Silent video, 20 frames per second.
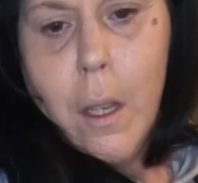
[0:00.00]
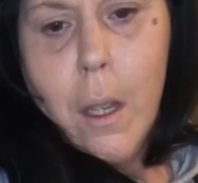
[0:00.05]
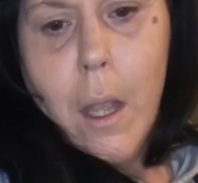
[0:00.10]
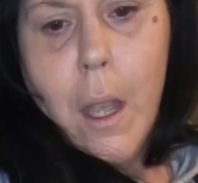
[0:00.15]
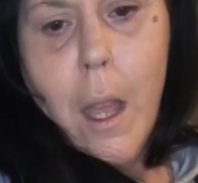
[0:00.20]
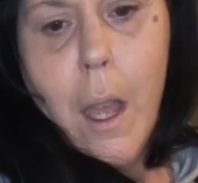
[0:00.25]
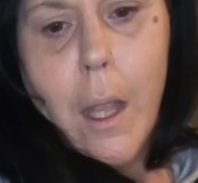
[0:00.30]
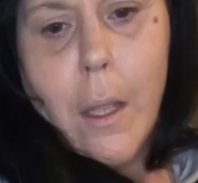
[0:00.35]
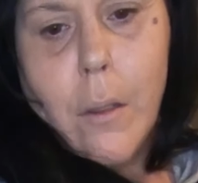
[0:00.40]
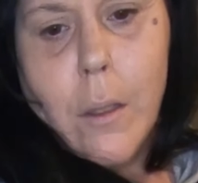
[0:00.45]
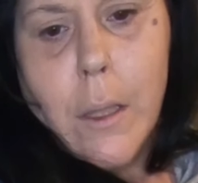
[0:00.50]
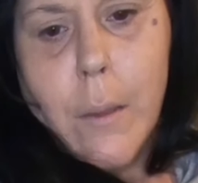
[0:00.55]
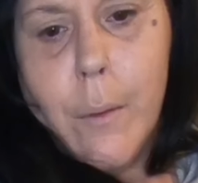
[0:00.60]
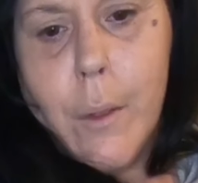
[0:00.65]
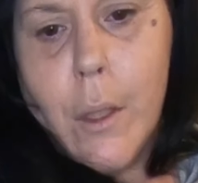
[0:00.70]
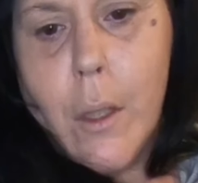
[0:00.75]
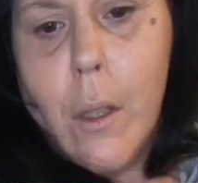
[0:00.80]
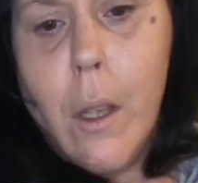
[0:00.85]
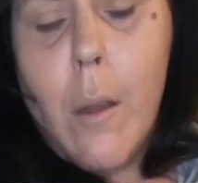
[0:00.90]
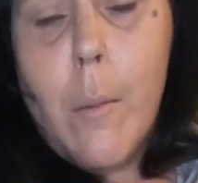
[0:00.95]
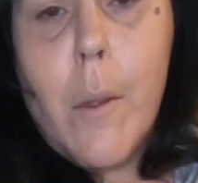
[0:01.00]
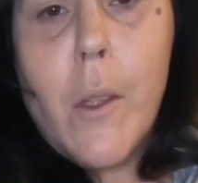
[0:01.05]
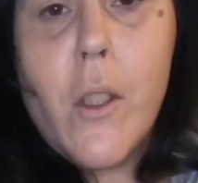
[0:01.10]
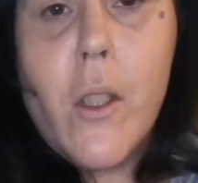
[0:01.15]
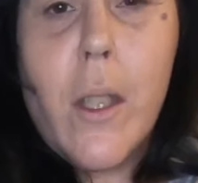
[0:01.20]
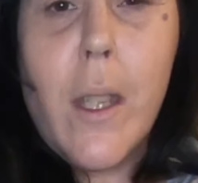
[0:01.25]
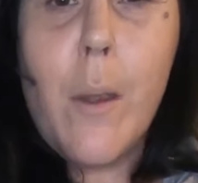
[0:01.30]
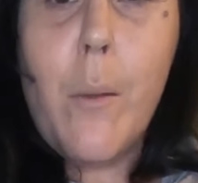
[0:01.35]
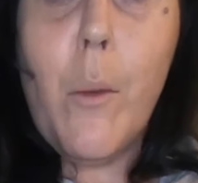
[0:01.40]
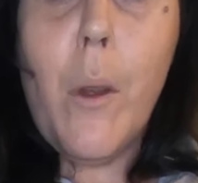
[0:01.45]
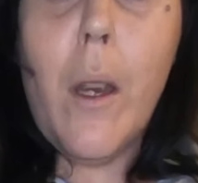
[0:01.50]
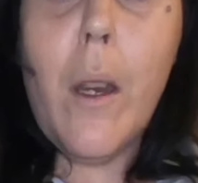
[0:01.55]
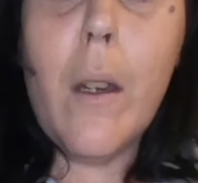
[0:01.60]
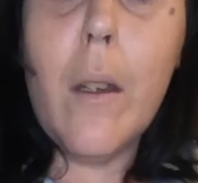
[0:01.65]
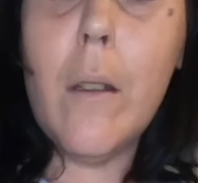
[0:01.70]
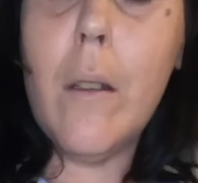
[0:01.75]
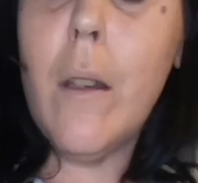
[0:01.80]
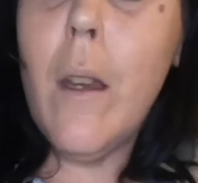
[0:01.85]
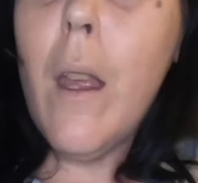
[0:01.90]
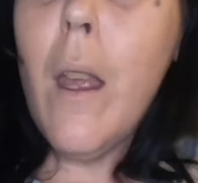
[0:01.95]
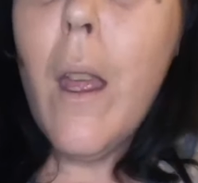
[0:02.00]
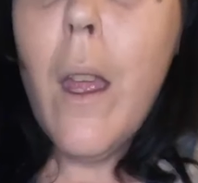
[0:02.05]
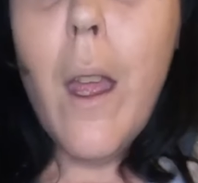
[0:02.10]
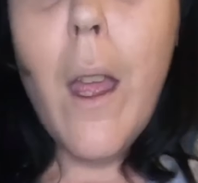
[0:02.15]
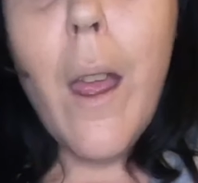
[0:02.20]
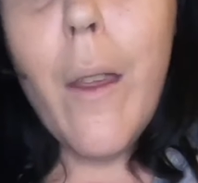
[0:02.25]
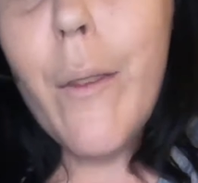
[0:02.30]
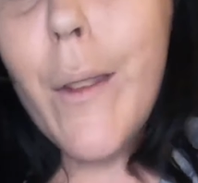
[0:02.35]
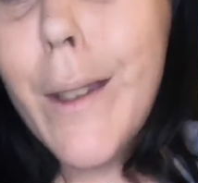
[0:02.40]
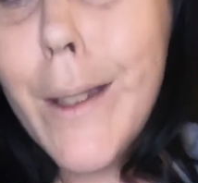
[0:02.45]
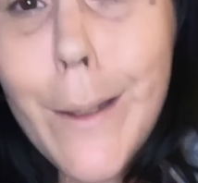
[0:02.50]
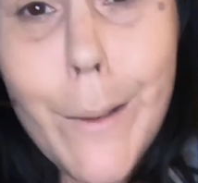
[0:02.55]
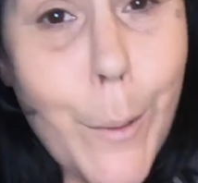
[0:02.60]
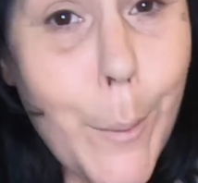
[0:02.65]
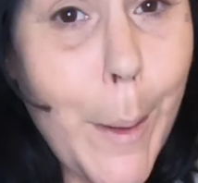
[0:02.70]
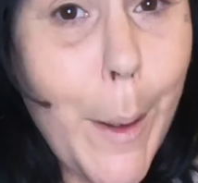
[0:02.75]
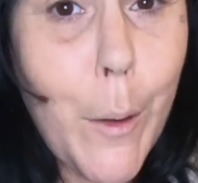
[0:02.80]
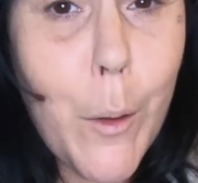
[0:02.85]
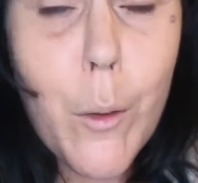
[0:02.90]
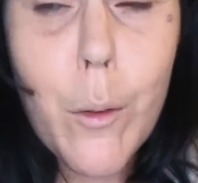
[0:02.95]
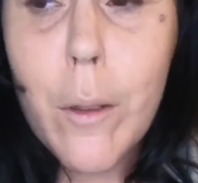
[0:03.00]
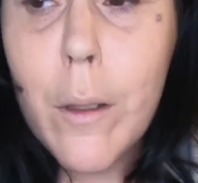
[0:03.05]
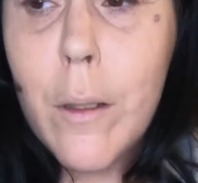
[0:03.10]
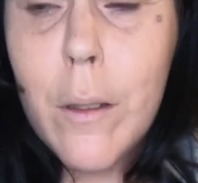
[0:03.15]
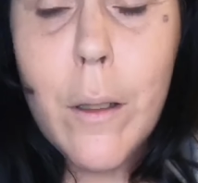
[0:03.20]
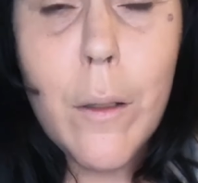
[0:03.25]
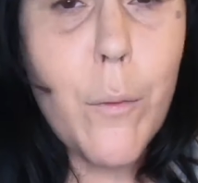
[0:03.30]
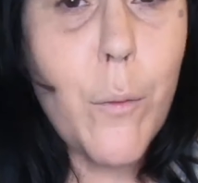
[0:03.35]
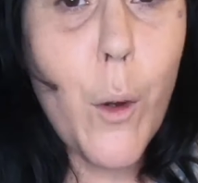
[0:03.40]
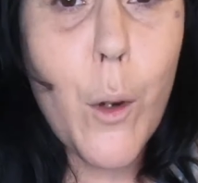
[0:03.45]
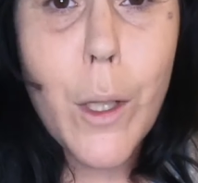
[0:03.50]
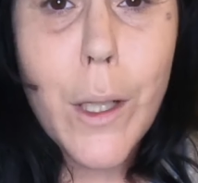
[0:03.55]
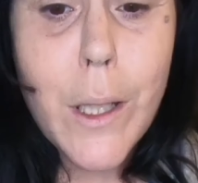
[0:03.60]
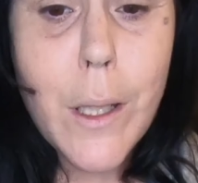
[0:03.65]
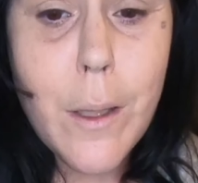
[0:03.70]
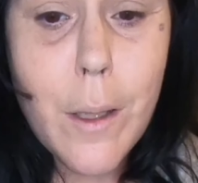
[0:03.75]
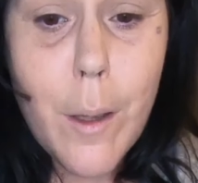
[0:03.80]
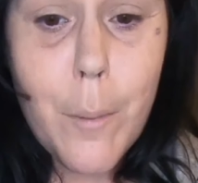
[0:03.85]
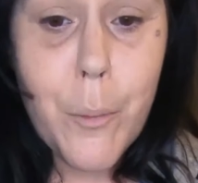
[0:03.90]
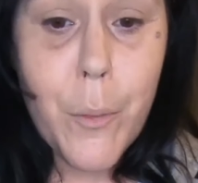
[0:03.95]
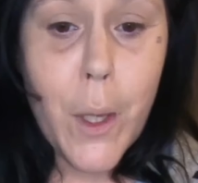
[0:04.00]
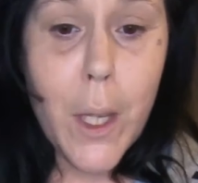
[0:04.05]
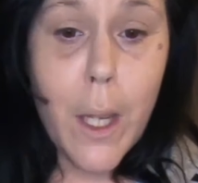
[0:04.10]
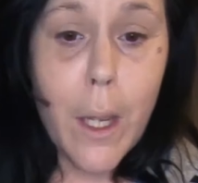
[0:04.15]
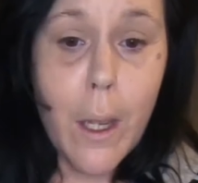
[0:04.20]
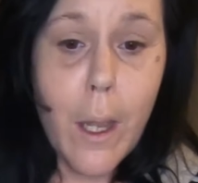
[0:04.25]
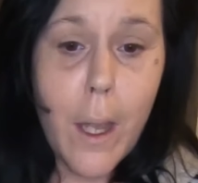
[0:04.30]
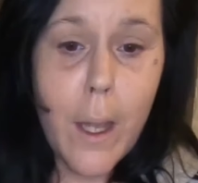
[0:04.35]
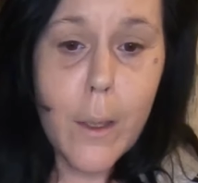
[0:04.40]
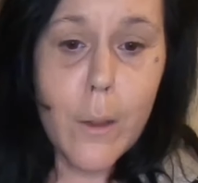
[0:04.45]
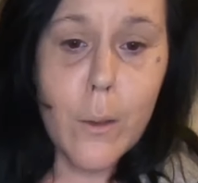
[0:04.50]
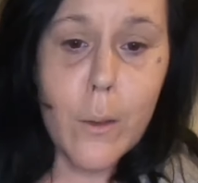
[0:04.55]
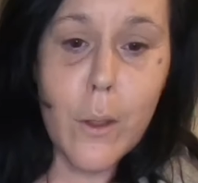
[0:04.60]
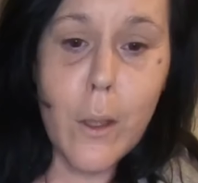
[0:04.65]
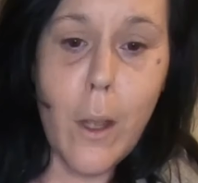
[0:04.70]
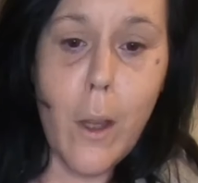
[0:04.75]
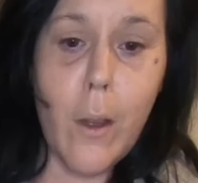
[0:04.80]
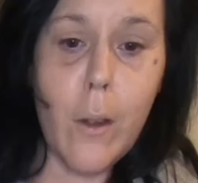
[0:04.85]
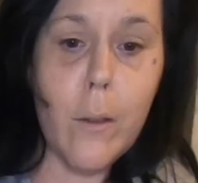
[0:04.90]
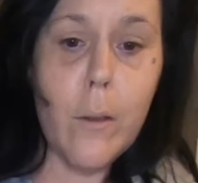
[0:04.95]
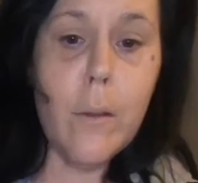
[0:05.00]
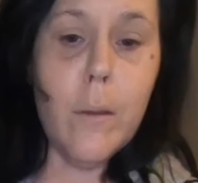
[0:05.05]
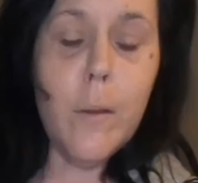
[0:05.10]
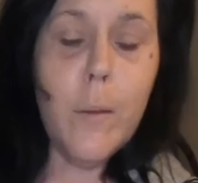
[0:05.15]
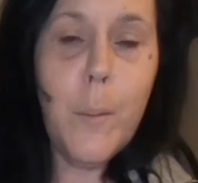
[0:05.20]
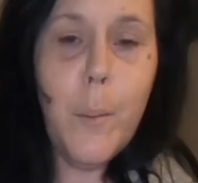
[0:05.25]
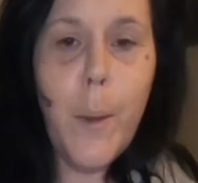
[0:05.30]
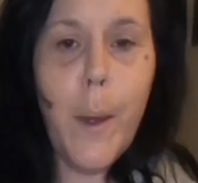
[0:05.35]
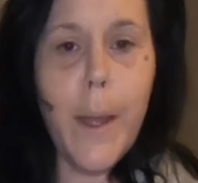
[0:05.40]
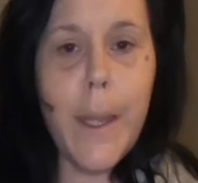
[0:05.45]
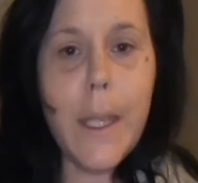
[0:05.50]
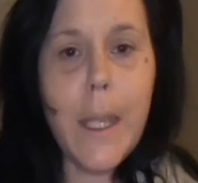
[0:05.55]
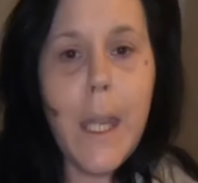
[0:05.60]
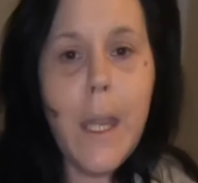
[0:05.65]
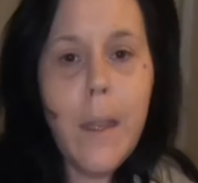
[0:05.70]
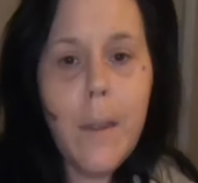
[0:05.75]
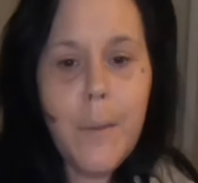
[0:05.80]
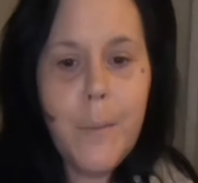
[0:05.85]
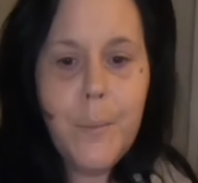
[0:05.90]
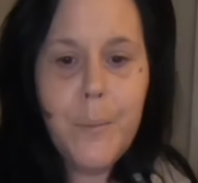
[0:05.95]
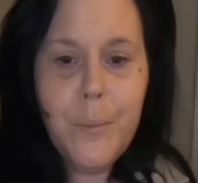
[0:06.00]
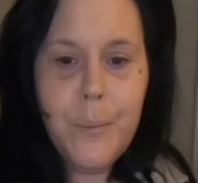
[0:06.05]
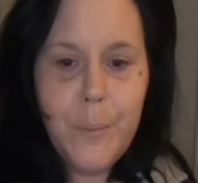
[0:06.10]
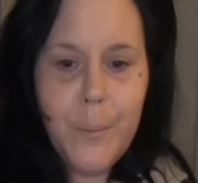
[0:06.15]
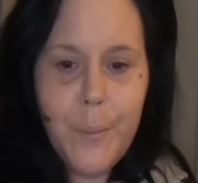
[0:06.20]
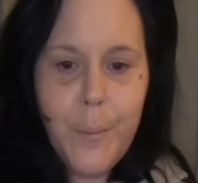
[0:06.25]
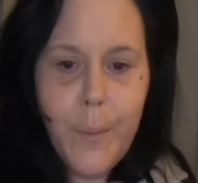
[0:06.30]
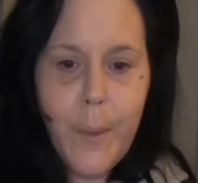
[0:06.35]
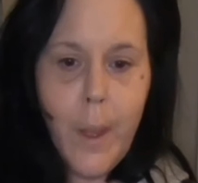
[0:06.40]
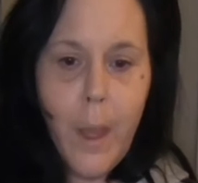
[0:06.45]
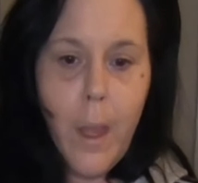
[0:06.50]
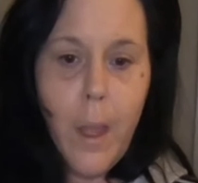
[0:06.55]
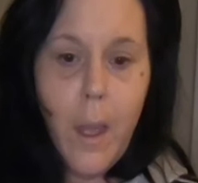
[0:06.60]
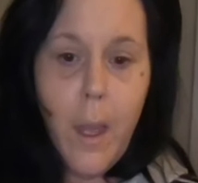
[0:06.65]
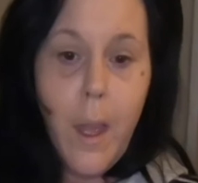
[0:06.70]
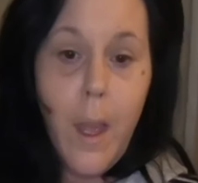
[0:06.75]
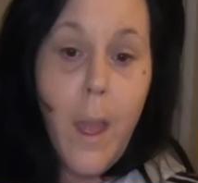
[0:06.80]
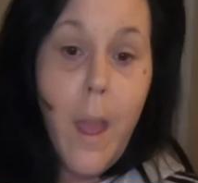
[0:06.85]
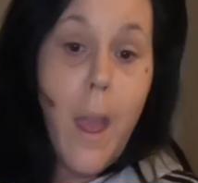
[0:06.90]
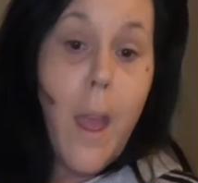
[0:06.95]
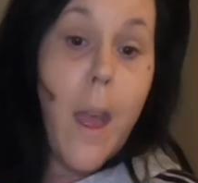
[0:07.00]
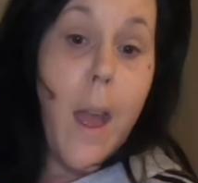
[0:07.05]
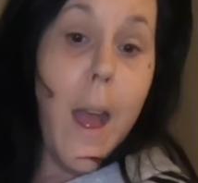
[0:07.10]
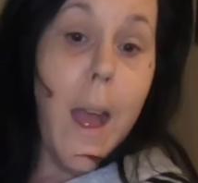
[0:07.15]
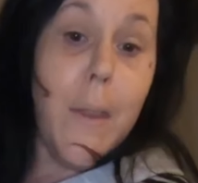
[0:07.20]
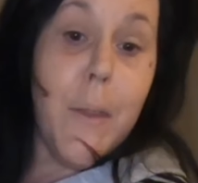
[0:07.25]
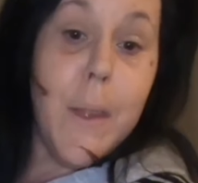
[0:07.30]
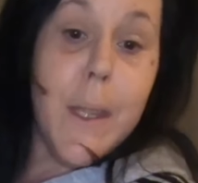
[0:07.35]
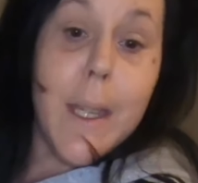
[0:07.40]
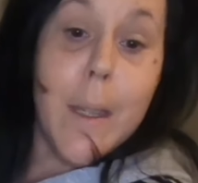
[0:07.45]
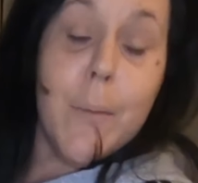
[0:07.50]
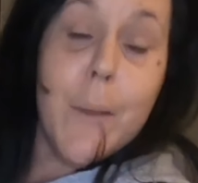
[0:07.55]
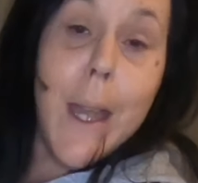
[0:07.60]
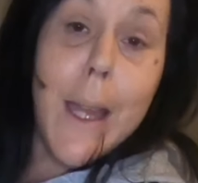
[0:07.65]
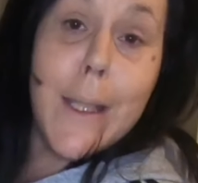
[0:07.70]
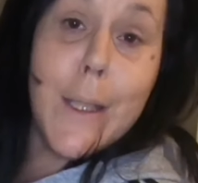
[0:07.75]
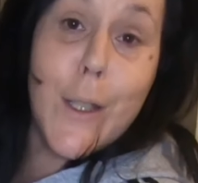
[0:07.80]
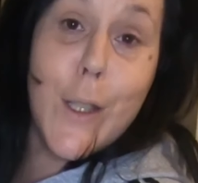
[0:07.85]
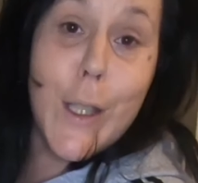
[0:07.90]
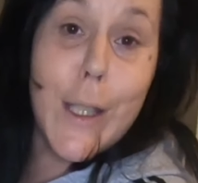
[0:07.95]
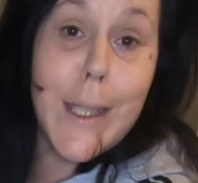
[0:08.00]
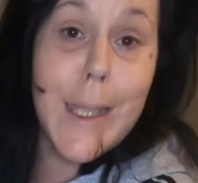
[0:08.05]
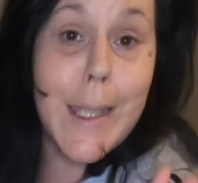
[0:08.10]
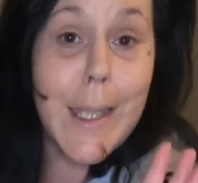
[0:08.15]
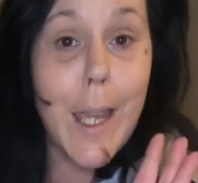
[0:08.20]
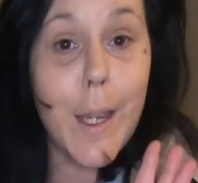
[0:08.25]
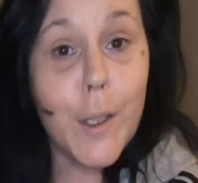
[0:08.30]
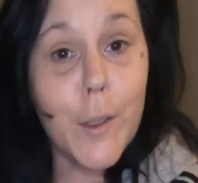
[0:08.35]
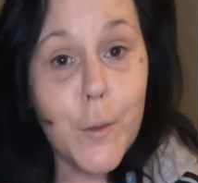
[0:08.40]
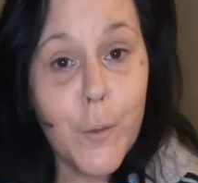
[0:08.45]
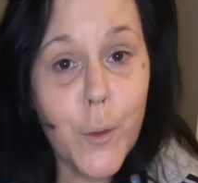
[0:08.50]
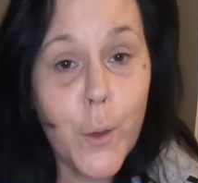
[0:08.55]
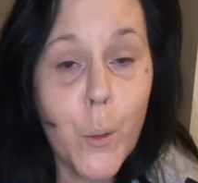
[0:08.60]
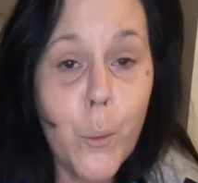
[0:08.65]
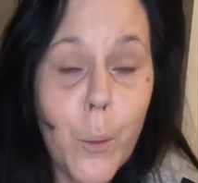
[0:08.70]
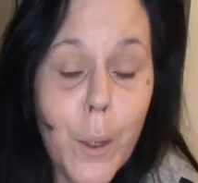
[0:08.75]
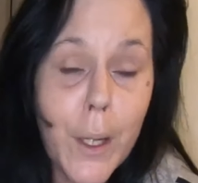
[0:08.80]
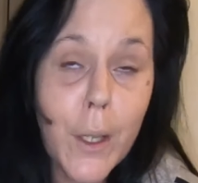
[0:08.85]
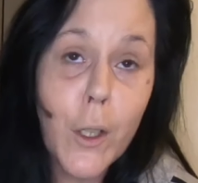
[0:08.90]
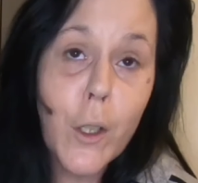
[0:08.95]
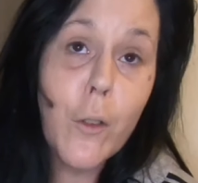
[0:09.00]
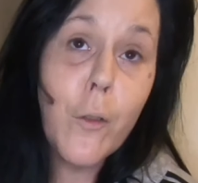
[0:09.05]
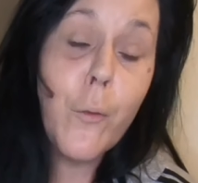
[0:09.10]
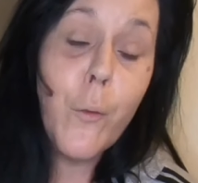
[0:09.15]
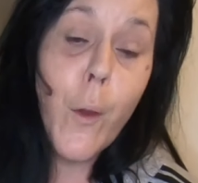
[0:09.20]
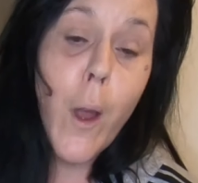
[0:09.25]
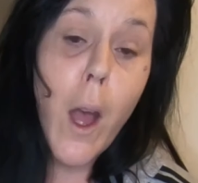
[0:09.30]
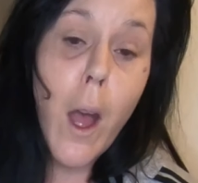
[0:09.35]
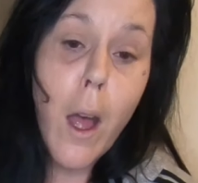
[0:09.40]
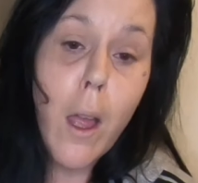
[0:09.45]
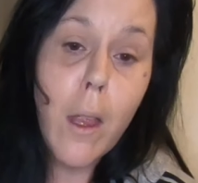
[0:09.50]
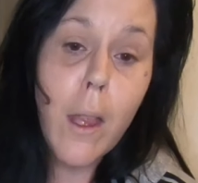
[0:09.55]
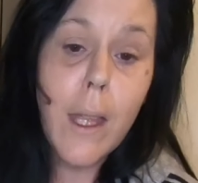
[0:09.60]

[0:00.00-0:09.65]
I don't even know how much they were. I think they're about 40 something. I don't know. But yeah, I think I've got a good start for winter, fall.